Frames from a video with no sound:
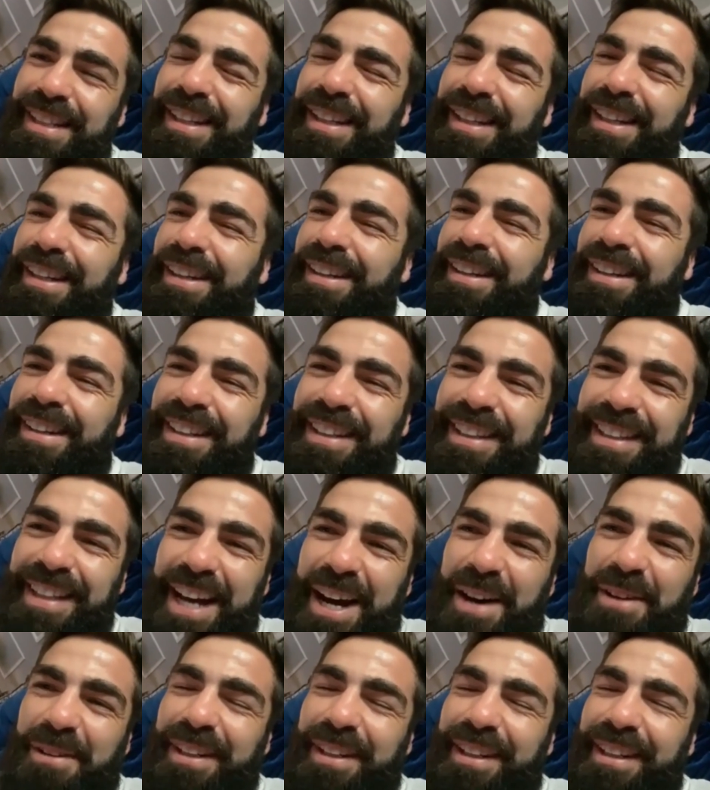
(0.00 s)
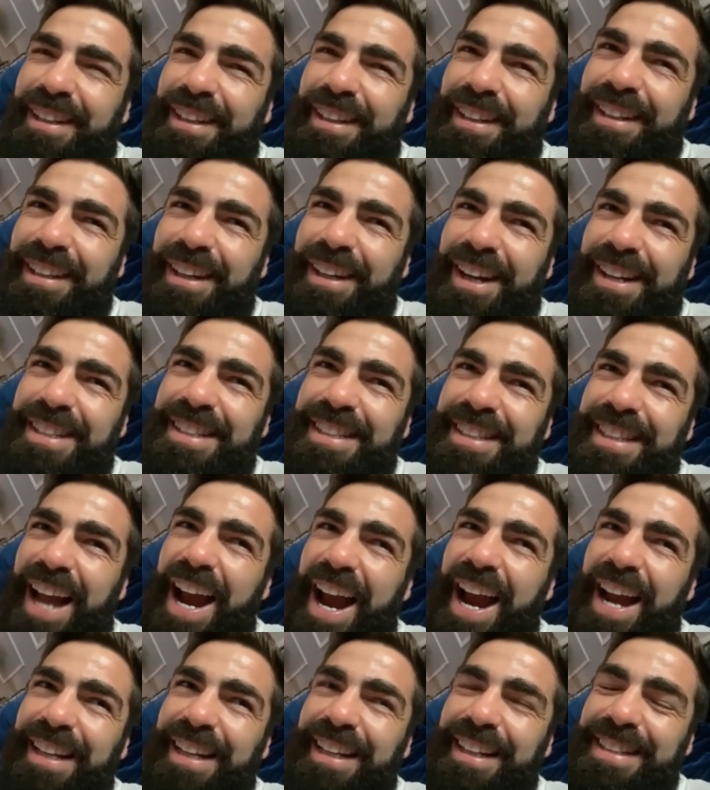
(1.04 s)
And I don't know. And I
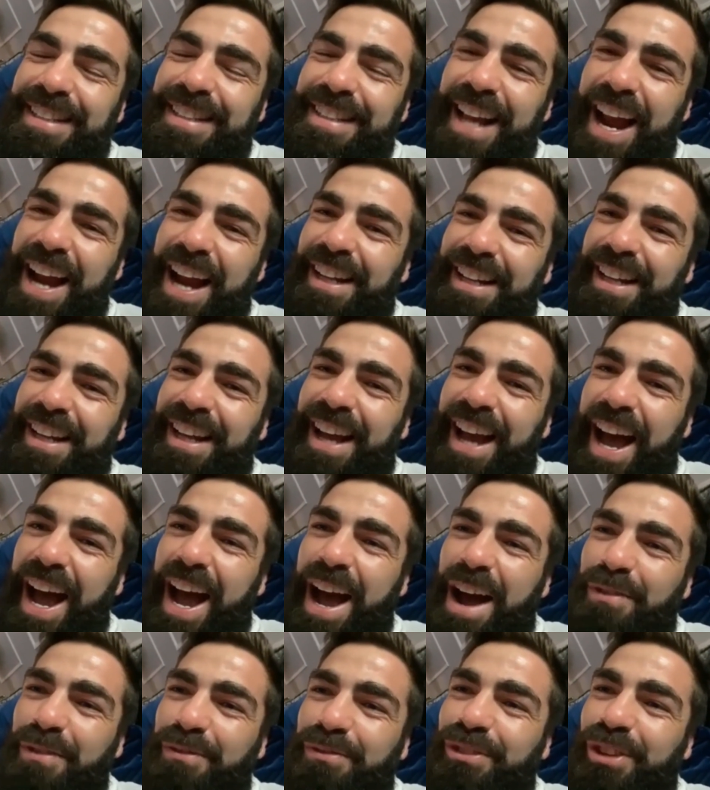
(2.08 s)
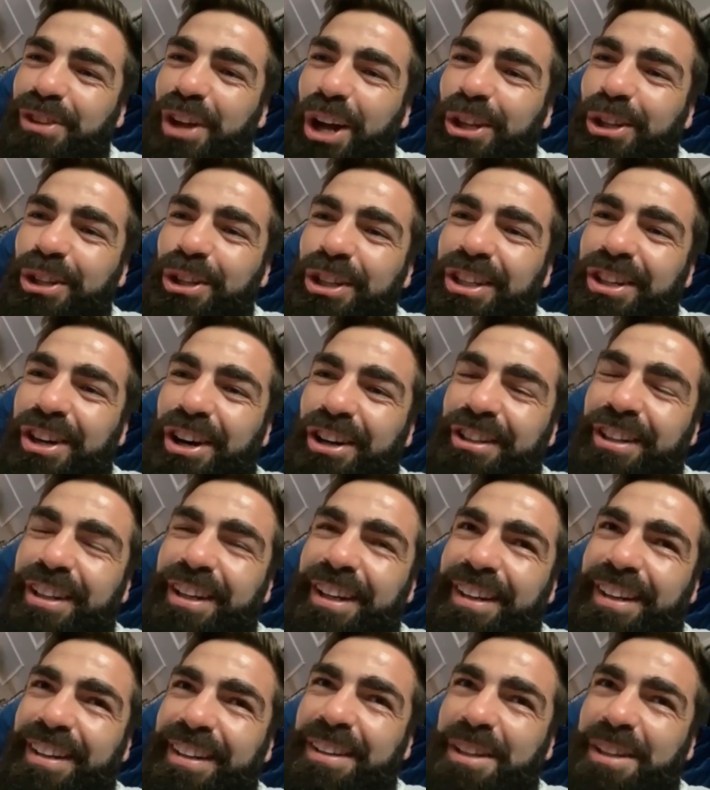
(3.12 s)
started to half not like
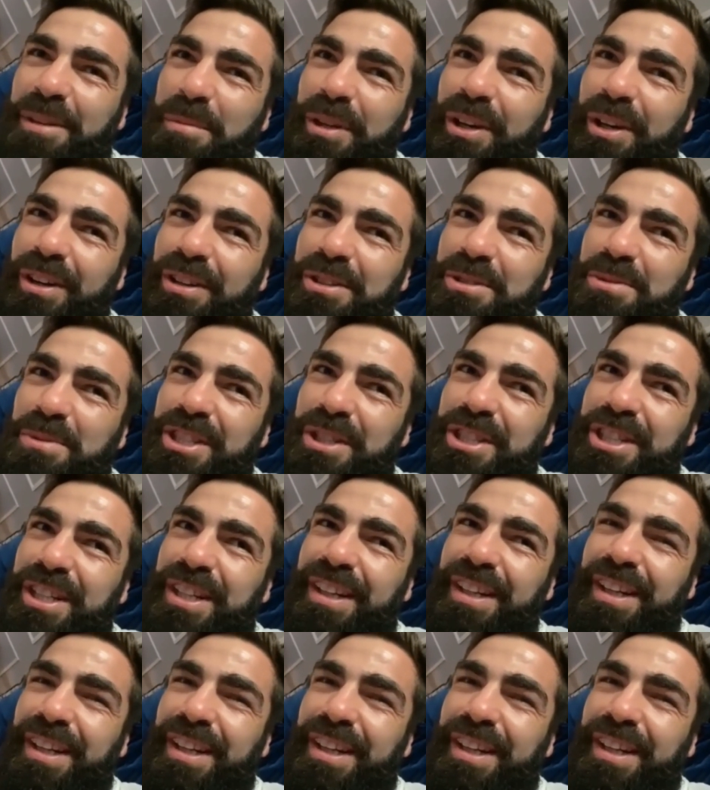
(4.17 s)
Conor, to be honest with you.